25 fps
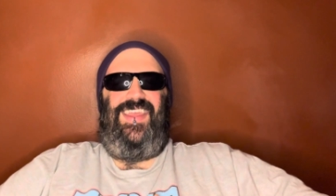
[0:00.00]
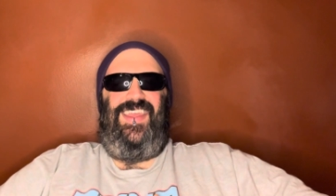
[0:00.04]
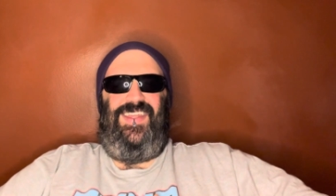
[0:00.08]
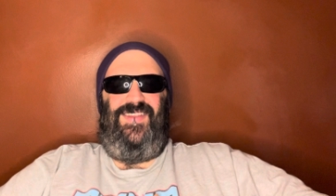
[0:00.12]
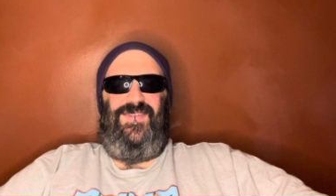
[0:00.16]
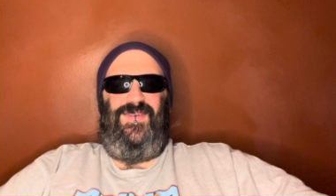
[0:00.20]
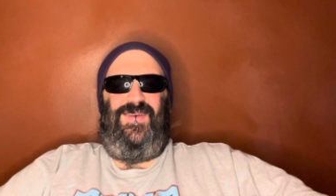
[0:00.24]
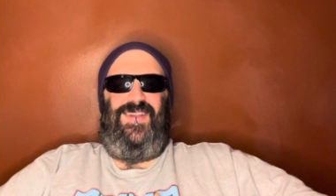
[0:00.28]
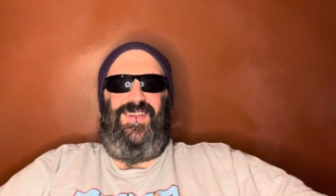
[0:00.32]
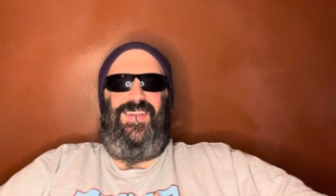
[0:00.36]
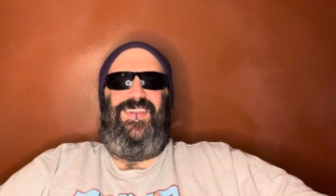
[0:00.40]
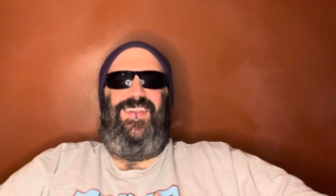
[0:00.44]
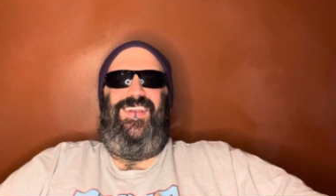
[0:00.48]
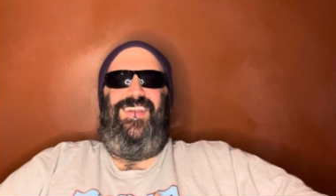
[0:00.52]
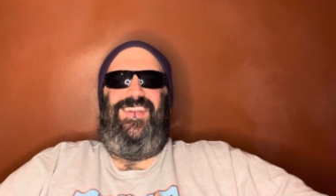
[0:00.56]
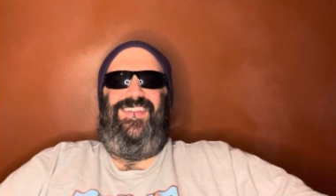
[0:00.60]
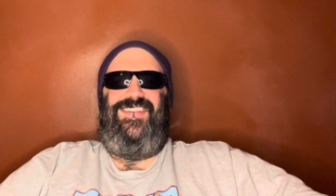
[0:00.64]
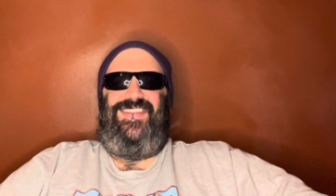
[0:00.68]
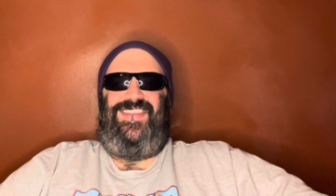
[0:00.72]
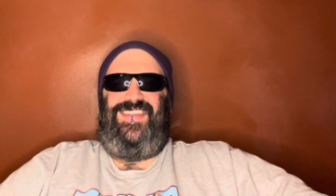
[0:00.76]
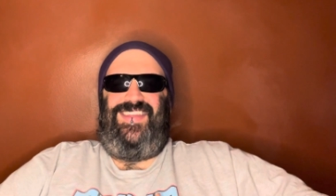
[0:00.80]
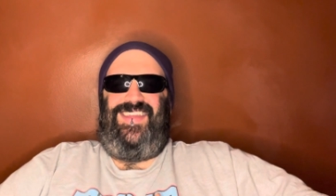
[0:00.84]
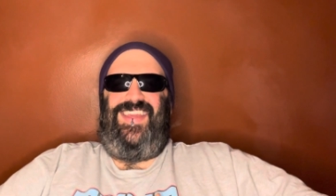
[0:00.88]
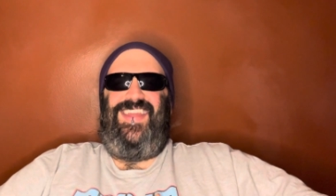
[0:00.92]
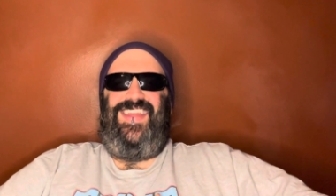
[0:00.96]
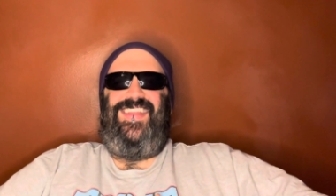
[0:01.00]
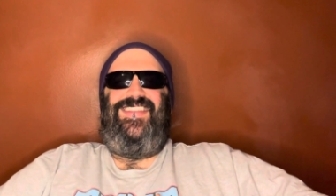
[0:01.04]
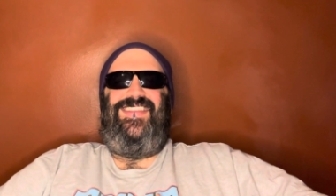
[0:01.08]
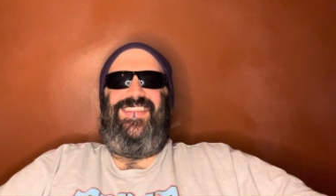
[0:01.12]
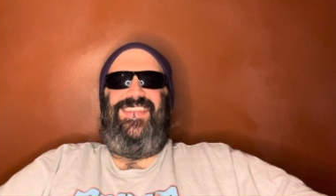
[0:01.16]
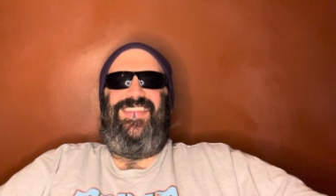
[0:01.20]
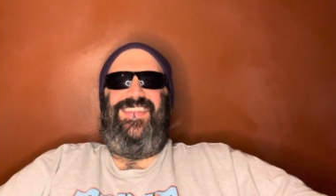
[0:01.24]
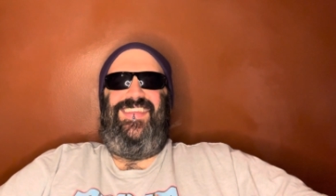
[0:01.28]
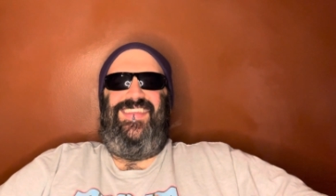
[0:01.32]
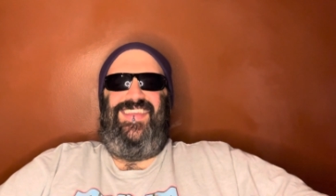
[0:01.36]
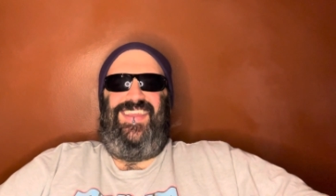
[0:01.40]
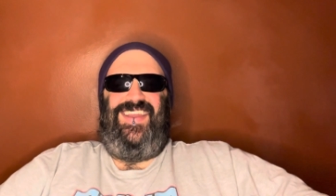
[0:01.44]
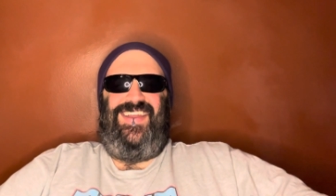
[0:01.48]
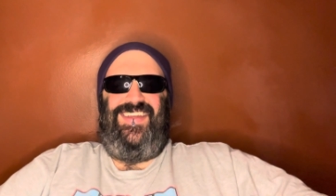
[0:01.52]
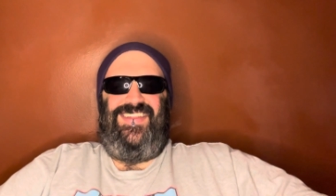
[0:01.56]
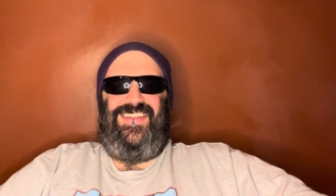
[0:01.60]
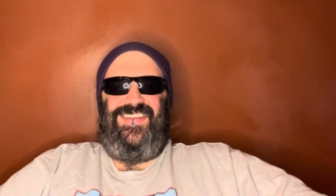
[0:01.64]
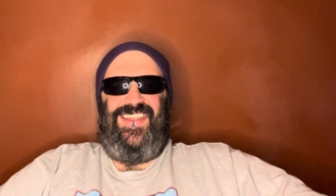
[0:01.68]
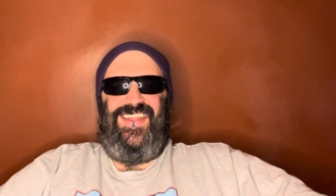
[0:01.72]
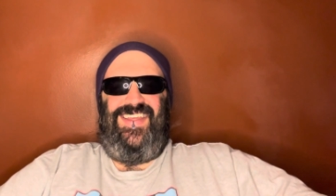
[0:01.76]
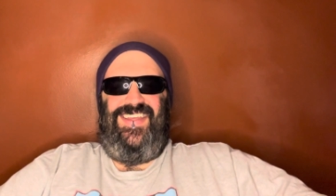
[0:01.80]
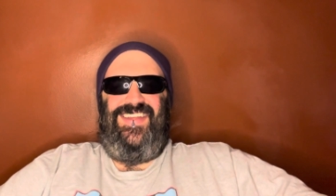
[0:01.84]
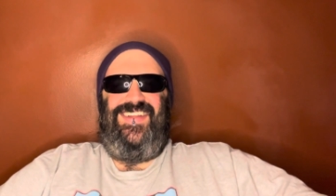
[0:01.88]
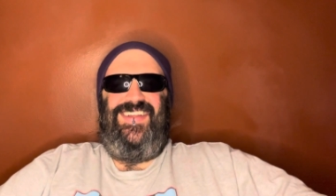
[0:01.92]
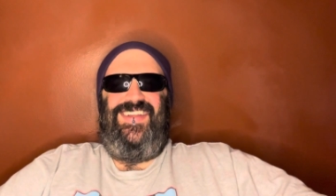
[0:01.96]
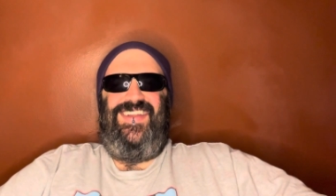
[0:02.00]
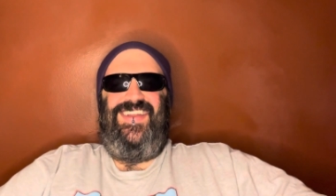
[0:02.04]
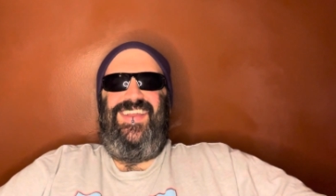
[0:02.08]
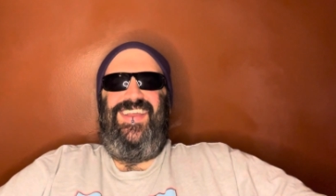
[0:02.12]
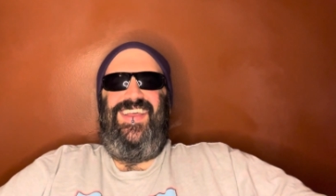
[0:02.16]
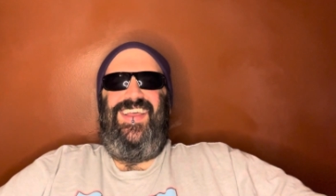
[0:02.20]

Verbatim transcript: in order to get to the ending.